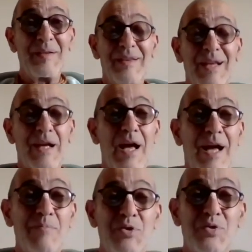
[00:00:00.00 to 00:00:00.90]
Like
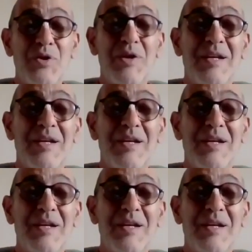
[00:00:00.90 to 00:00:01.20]
I'm sure